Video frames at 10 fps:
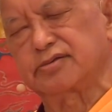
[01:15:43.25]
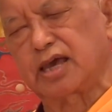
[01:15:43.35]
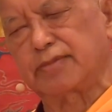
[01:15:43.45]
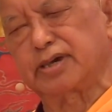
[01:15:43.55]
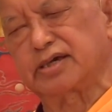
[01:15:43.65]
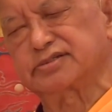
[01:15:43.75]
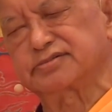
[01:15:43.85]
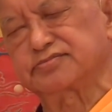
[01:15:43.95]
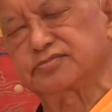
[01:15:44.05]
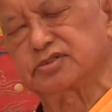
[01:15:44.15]

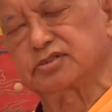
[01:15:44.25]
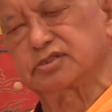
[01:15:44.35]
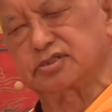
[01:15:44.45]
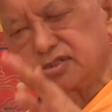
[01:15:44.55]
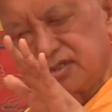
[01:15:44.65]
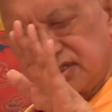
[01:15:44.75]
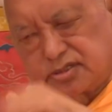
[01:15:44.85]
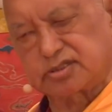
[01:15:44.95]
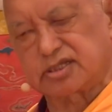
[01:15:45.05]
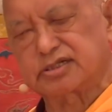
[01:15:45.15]
abiding in
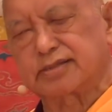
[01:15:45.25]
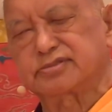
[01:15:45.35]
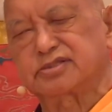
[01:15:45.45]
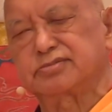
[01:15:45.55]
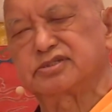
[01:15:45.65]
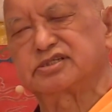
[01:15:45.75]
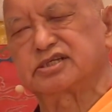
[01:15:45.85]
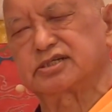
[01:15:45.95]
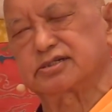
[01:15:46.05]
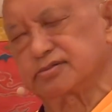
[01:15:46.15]
the time they're
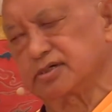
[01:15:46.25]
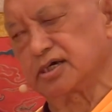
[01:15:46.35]
meditating.